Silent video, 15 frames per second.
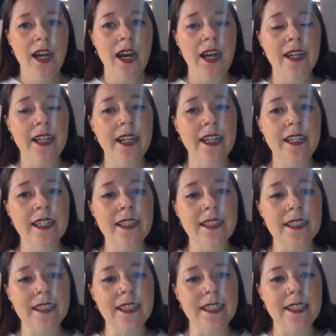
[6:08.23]
And then this
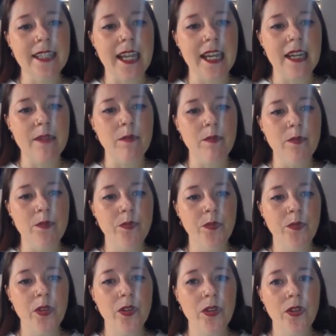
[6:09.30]
is the same
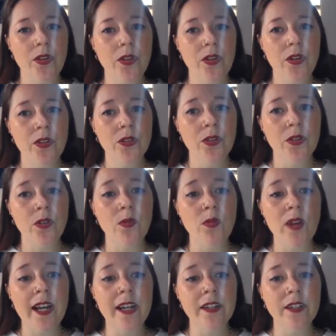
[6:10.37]

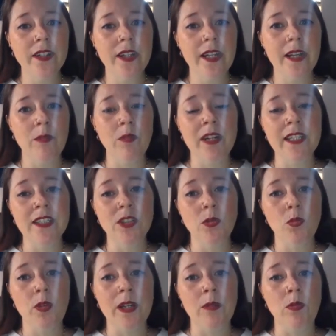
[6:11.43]
software in which
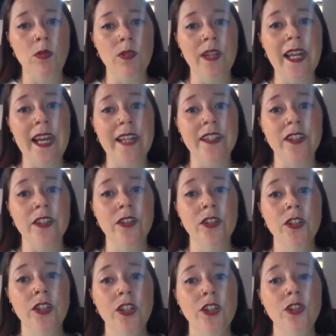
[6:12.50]
we will then
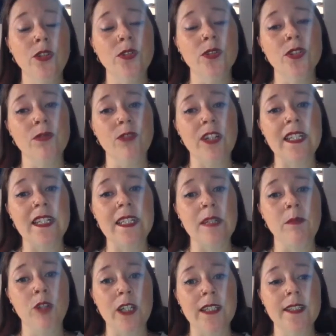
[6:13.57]
use to 3D
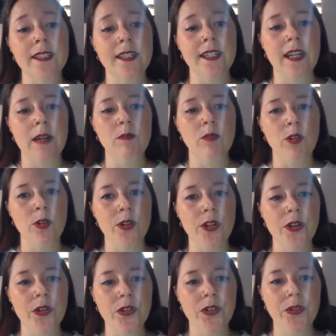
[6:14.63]
print that
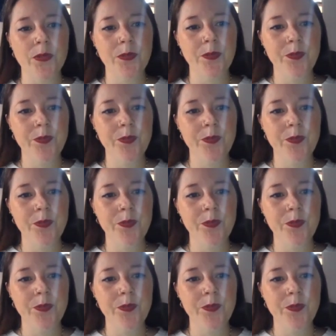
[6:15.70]
product.